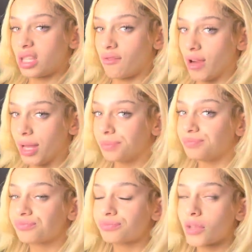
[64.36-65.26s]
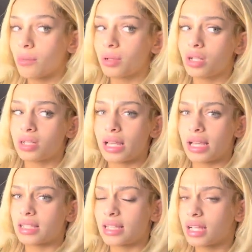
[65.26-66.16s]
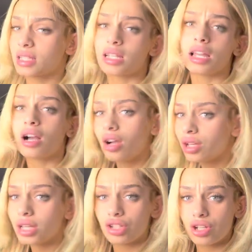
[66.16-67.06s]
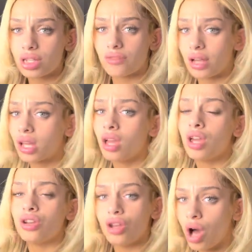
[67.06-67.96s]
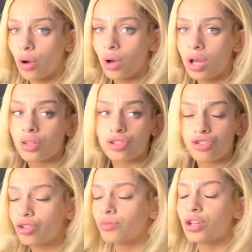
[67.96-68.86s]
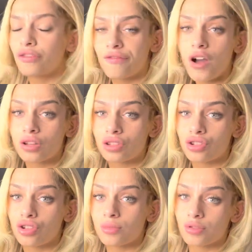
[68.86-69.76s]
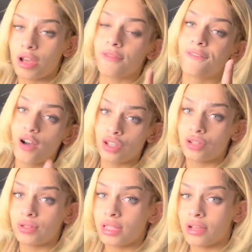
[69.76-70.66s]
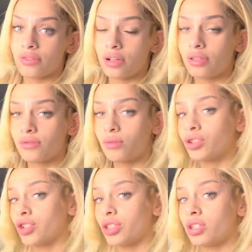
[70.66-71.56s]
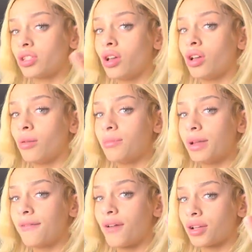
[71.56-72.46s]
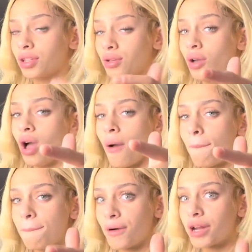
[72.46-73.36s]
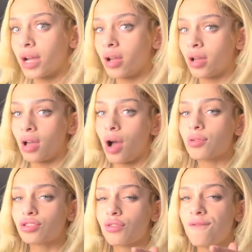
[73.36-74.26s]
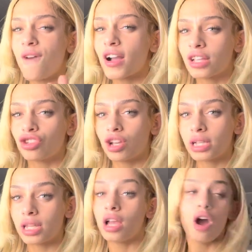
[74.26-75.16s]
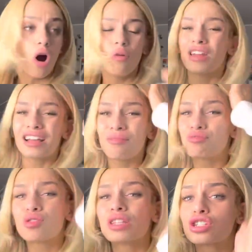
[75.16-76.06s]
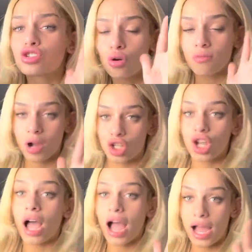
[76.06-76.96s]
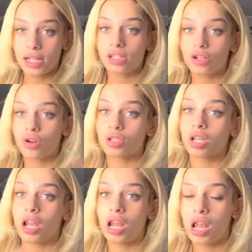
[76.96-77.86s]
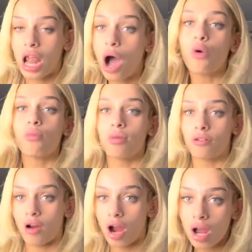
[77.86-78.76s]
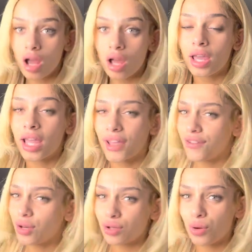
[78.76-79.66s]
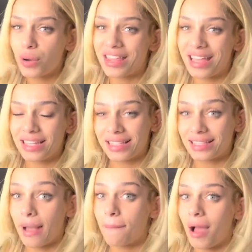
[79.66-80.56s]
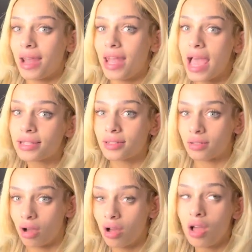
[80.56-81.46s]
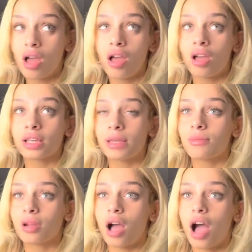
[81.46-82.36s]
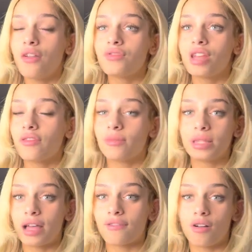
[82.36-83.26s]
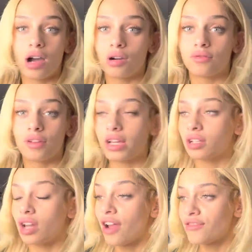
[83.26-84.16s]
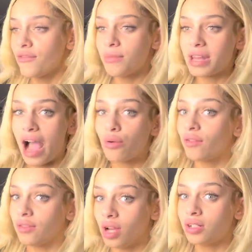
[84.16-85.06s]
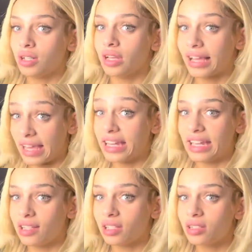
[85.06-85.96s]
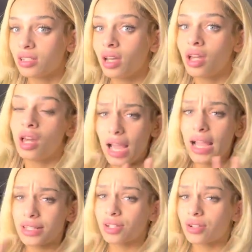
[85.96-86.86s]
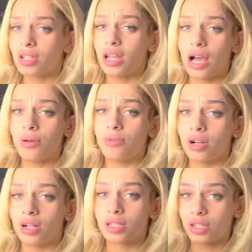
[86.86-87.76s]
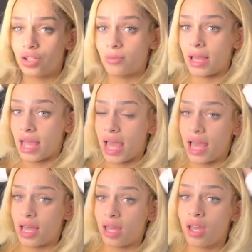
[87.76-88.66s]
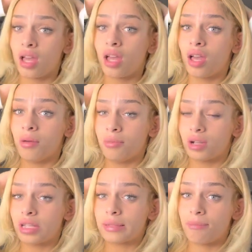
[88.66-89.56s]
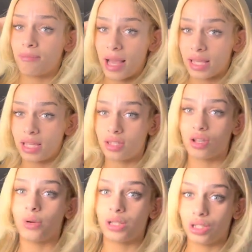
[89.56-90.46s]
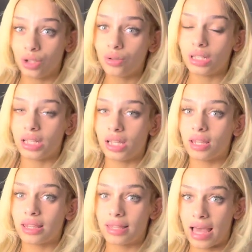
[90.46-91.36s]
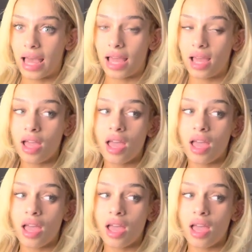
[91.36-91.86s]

there, right? because like Stan said, like, oh, you get the train there, right? No, the tube, fuck the tubes, right? Fuck you, TFL. If you're watching this, big fuck you. Brother, I was on the fucking train today. Oh, like, bro, there's so much. I had to go to Loughborough. If you don't know where that is, it's like by Leicester. I've never been that far out of England. I've never been out of London, like in England. I had to go to Loughborough to do my hair because Maggie's going uni there,